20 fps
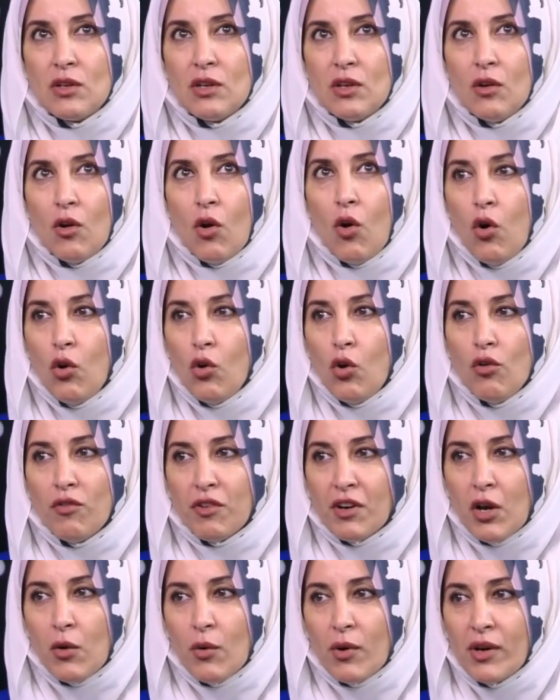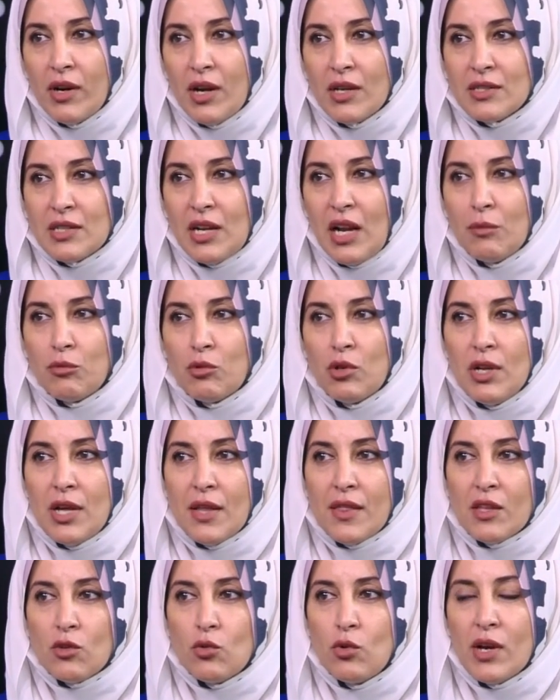all over our nights, alhamdulillah,
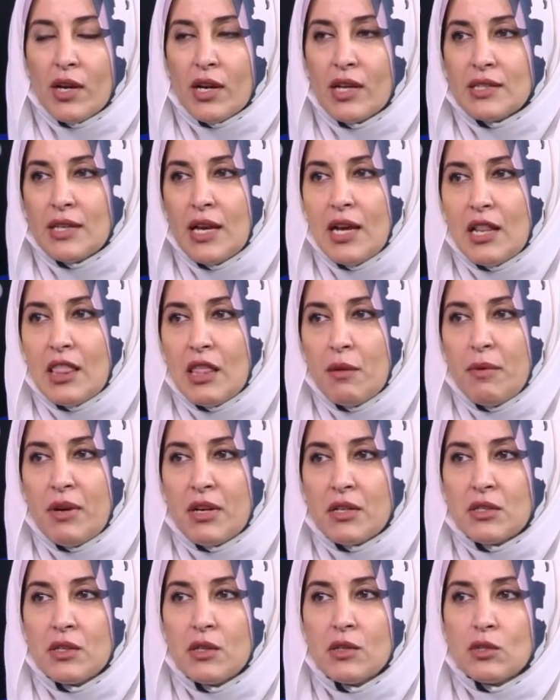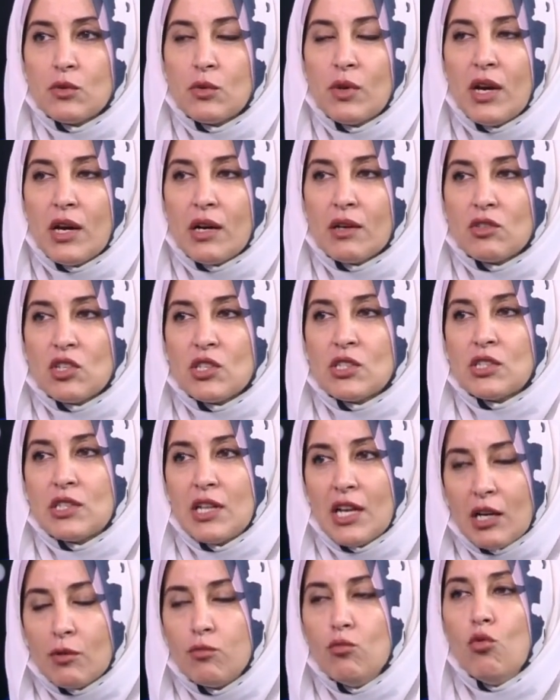that we are as a healthy persons, we are just
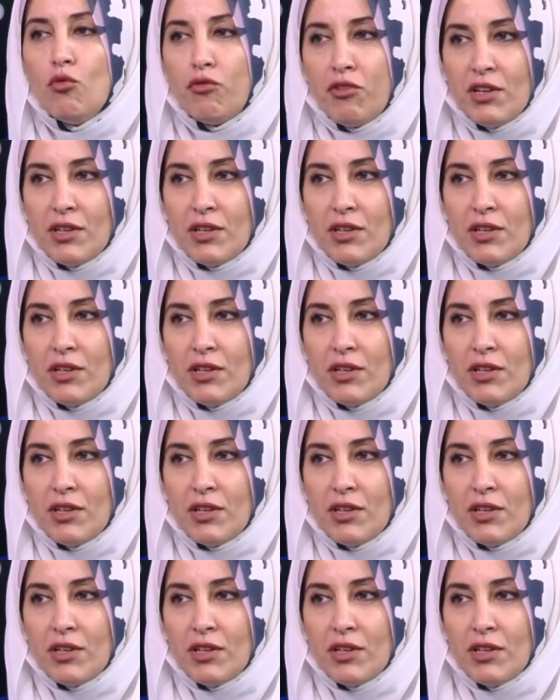like moving.